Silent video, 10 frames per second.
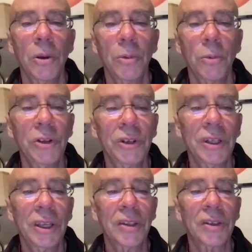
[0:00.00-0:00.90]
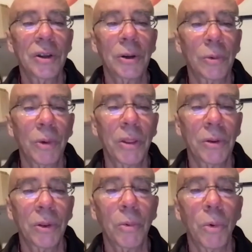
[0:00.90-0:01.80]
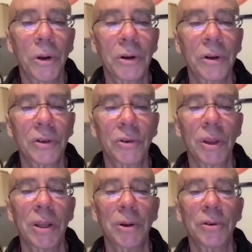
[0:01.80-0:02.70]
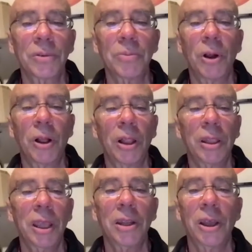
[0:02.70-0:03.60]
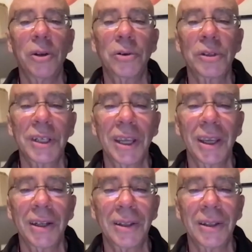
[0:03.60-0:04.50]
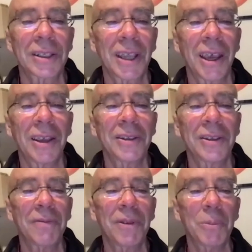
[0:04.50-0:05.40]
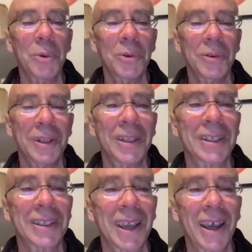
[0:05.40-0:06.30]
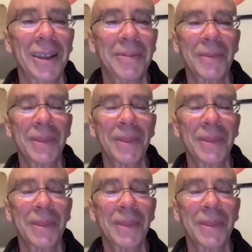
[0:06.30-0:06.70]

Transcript: we should consider whether the water is great or small and understand the size of the moon in the sky.